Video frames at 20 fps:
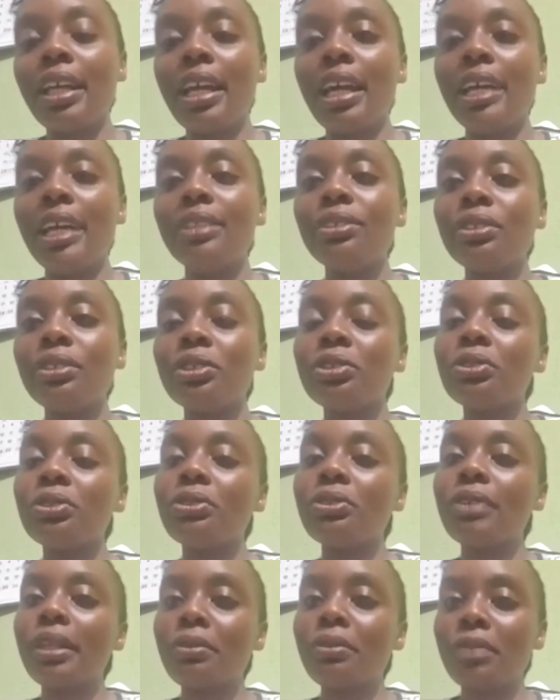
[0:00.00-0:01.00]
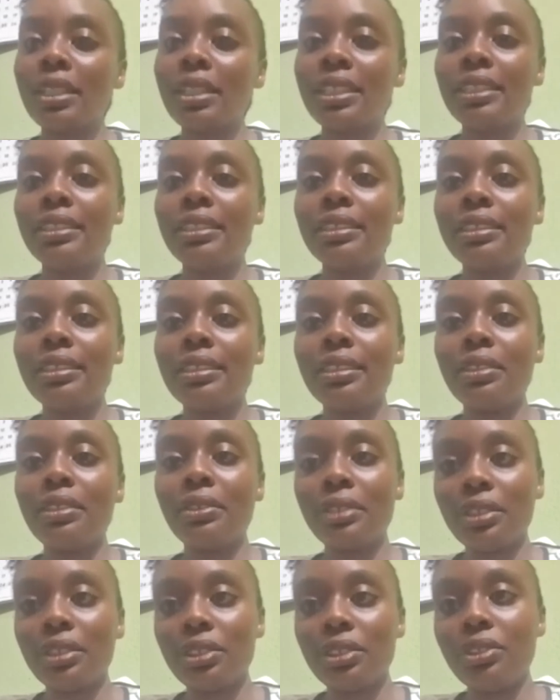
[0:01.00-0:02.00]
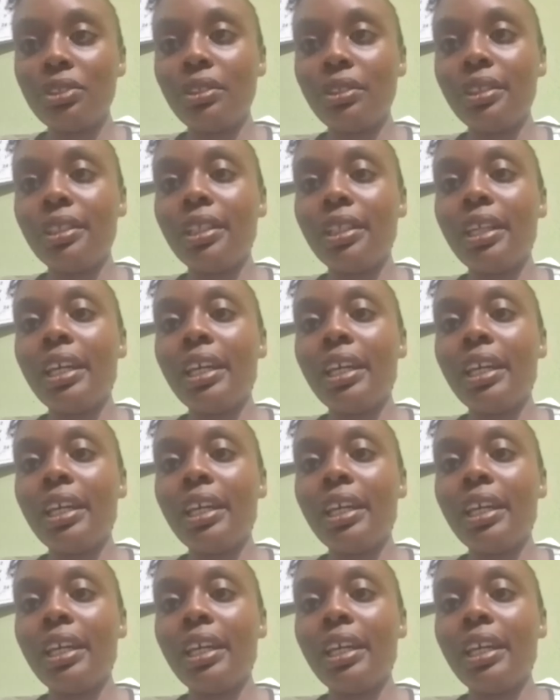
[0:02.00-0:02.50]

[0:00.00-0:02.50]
And so children with this condition,